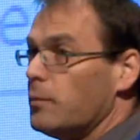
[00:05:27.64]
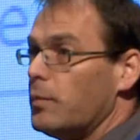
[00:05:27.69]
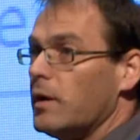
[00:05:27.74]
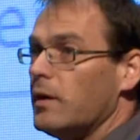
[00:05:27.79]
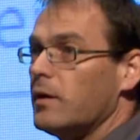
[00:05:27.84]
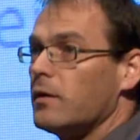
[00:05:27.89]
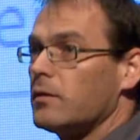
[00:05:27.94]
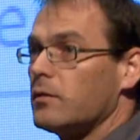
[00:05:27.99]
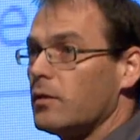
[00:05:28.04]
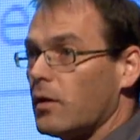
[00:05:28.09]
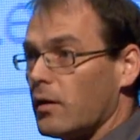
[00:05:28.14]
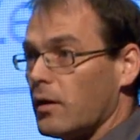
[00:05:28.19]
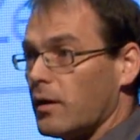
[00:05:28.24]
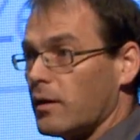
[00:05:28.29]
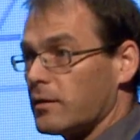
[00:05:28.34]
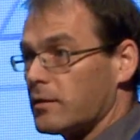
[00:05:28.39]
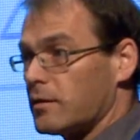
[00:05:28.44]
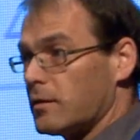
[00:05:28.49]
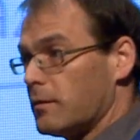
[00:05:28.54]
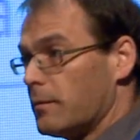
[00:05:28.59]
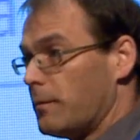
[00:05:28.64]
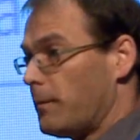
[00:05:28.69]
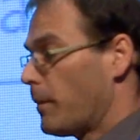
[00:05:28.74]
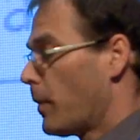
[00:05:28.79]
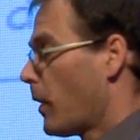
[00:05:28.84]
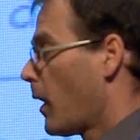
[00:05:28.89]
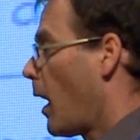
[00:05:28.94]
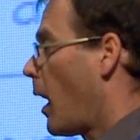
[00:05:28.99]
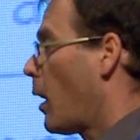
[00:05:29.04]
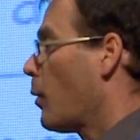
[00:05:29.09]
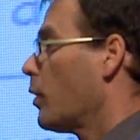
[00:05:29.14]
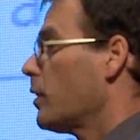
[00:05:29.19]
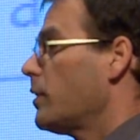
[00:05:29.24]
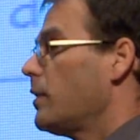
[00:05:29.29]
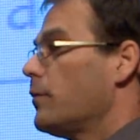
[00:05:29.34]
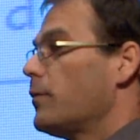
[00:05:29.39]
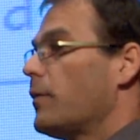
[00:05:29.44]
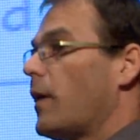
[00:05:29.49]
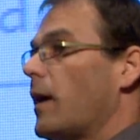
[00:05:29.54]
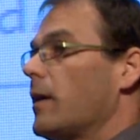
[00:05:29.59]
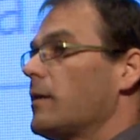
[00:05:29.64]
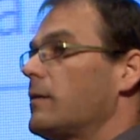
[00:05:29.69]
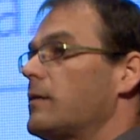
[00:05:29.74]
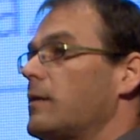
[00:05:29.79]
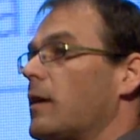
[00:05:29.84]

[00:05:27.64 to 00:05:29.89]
billion. Our device